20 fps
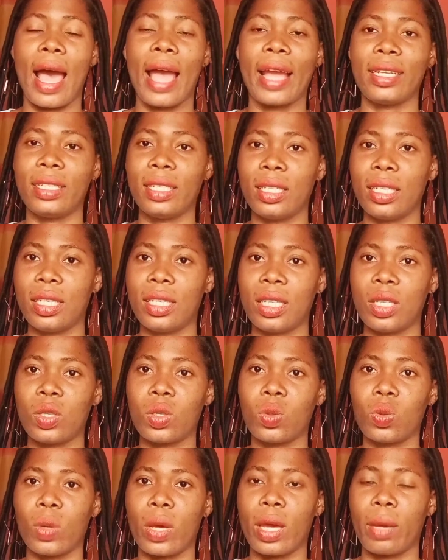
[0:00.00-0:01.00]
I did it
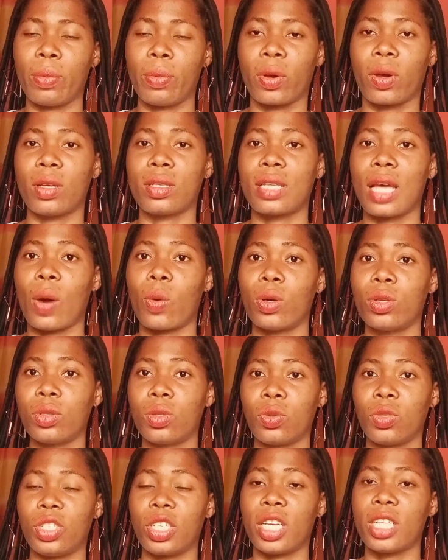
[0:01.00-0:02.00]
this way because I want
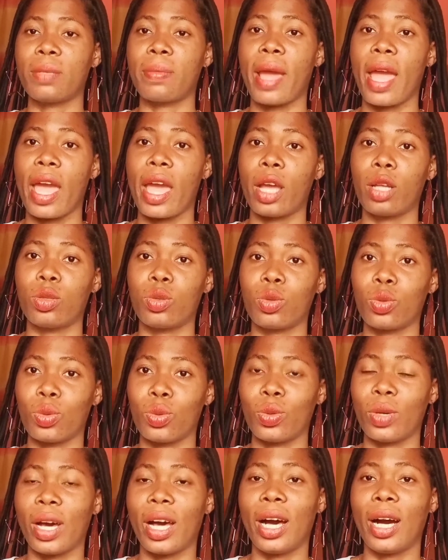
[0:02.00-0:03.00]
to change my hair
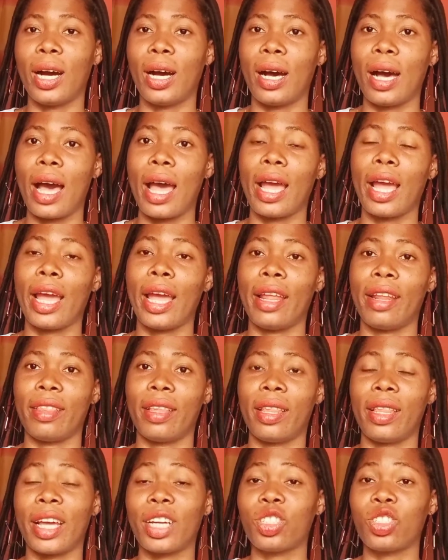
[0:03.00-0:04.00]
to a
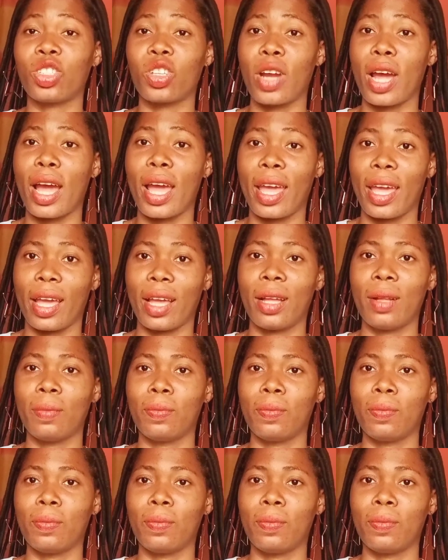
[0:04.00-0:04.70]
natural hair.